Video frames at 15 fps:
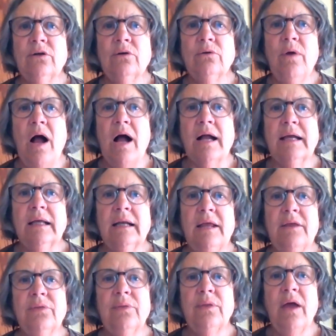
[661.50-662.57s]
or Iraq, and
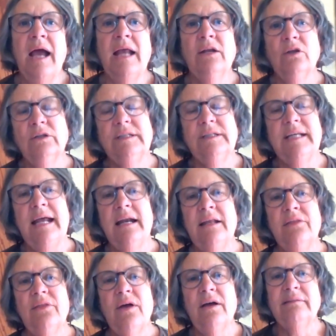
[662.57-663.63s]
I looked at it
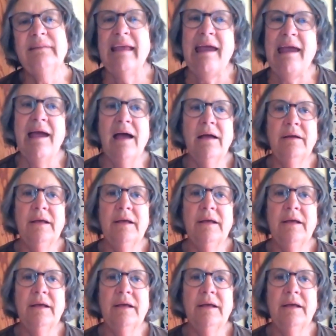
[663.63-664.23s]
and thought, nah.